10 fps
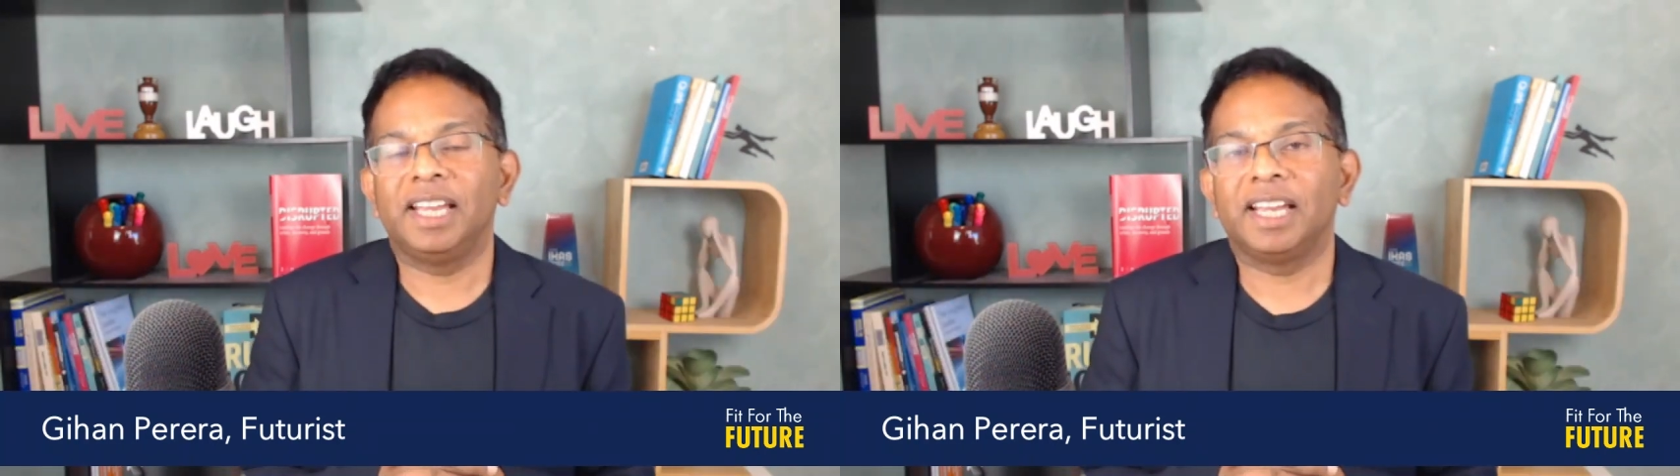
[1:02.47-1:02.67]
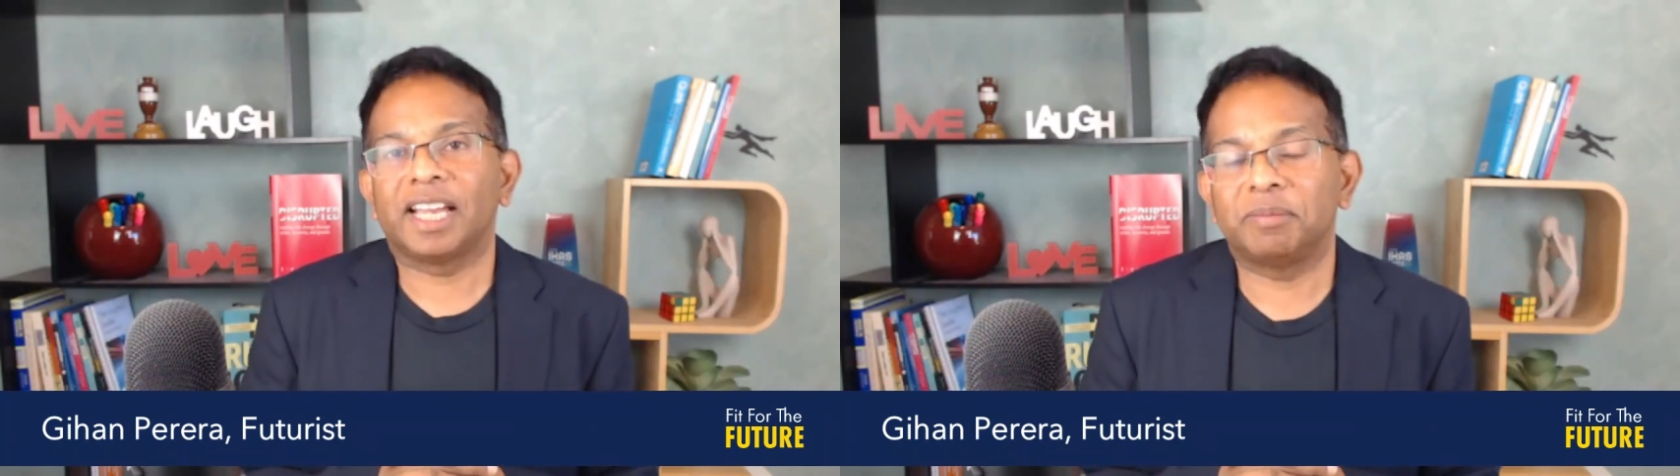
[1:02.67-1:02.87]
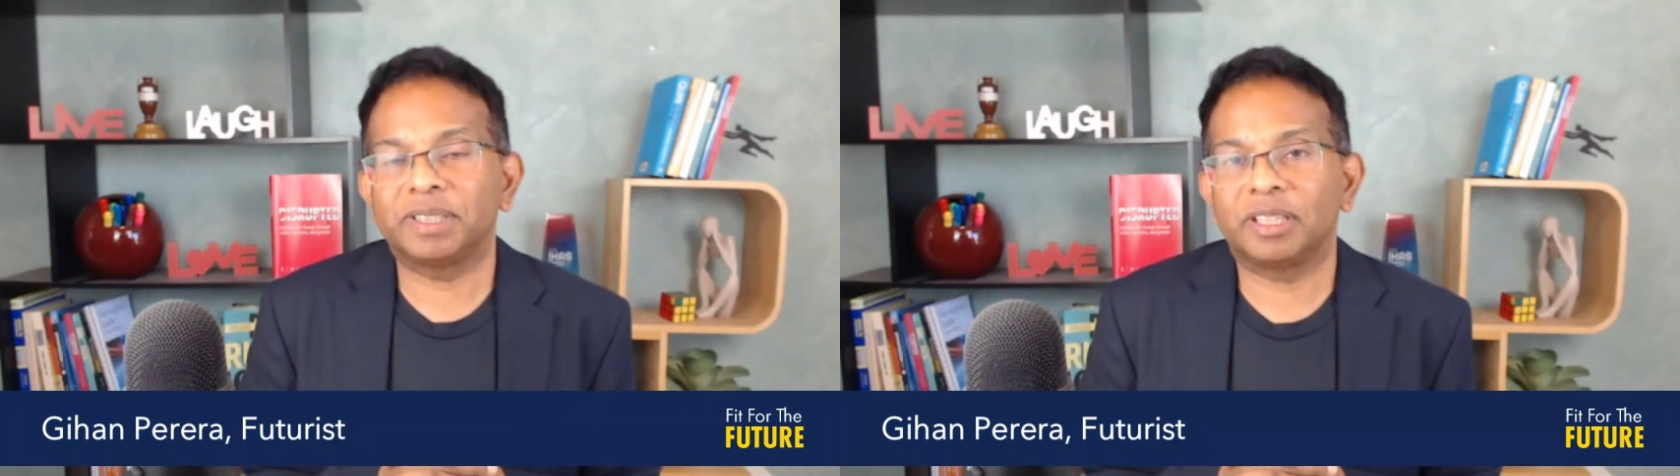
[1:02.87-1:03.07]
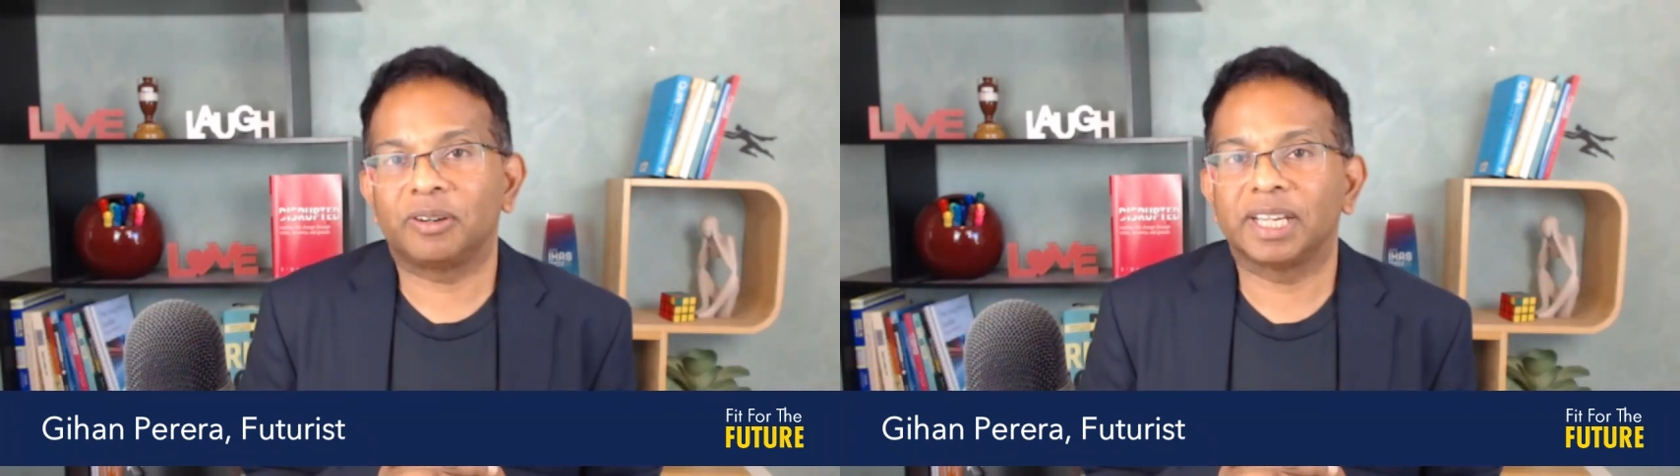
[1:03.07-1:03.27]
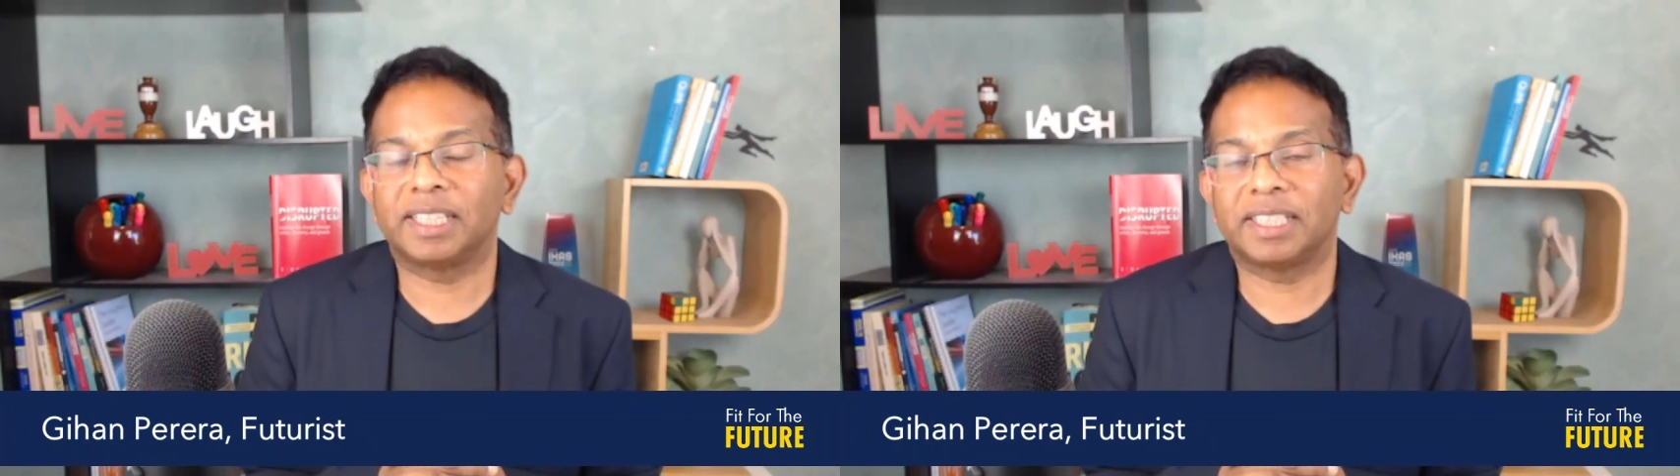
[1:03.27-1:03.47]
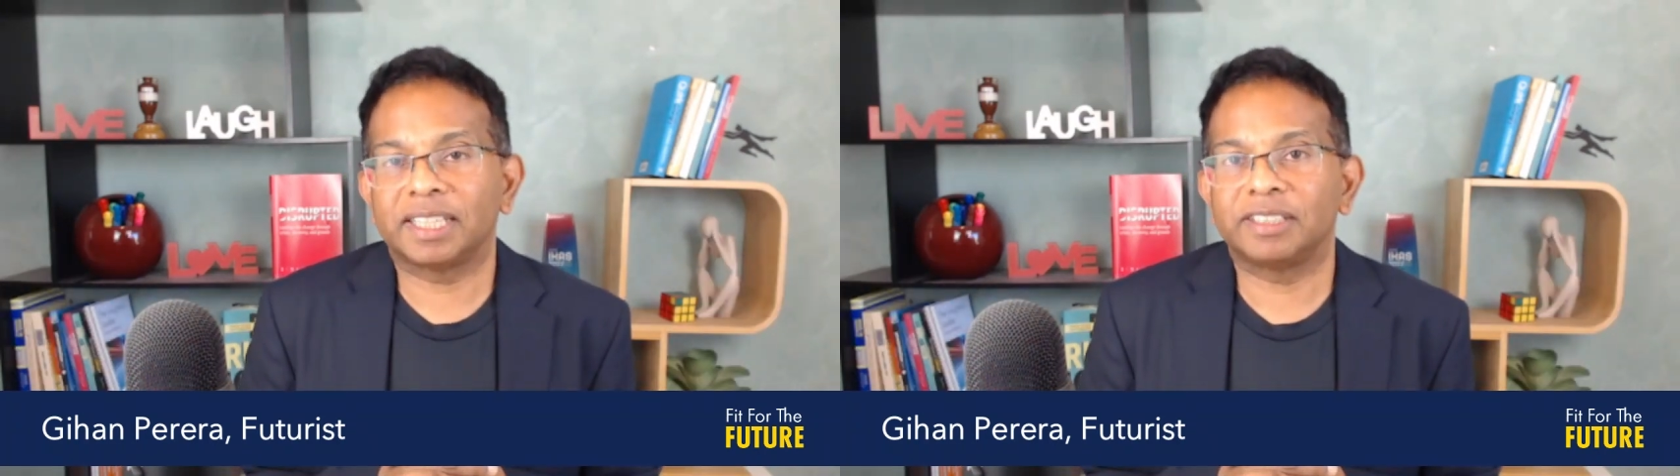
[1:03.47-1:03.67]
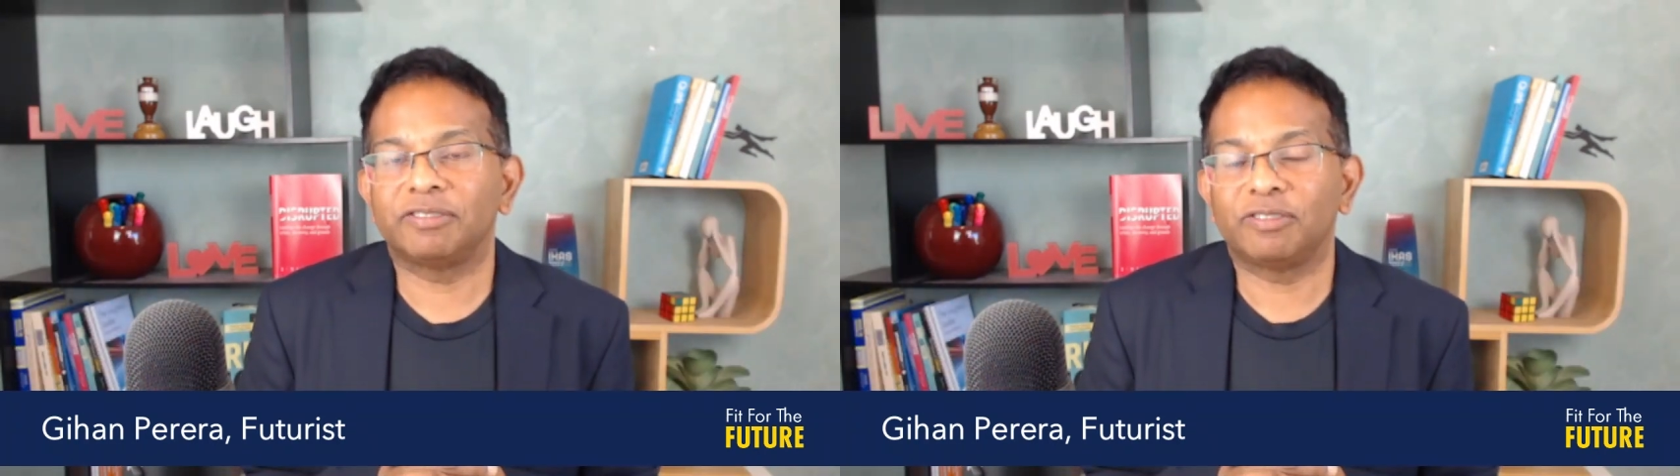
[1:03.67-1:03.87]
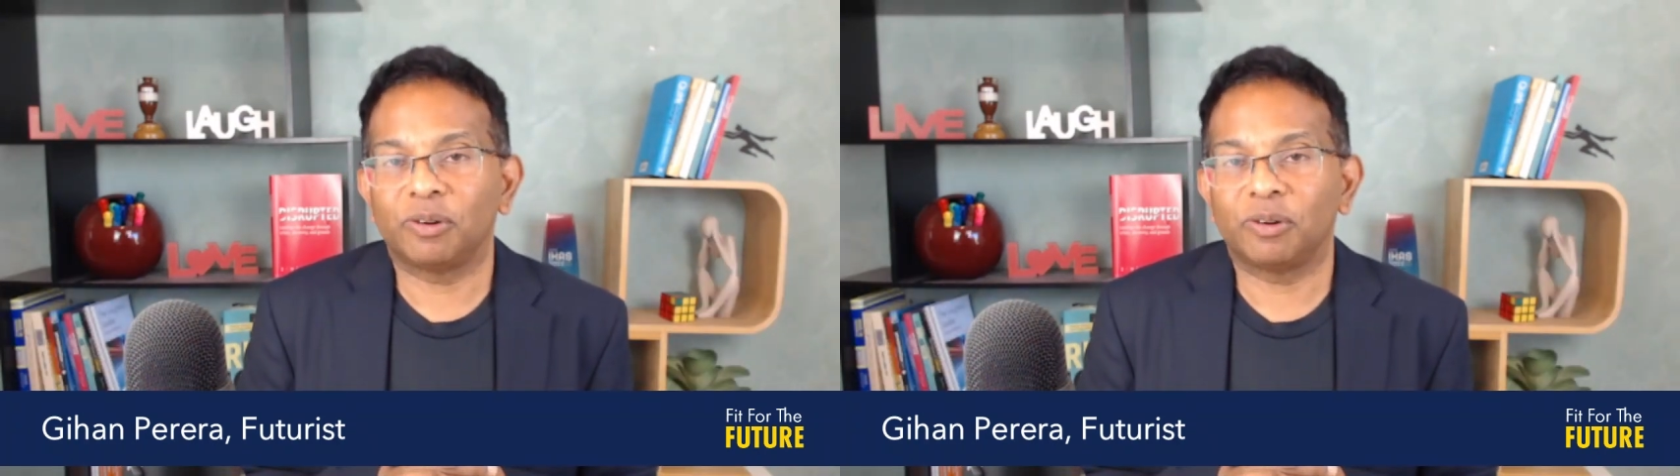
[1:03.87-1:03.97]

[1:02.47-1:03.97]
comes along and does it for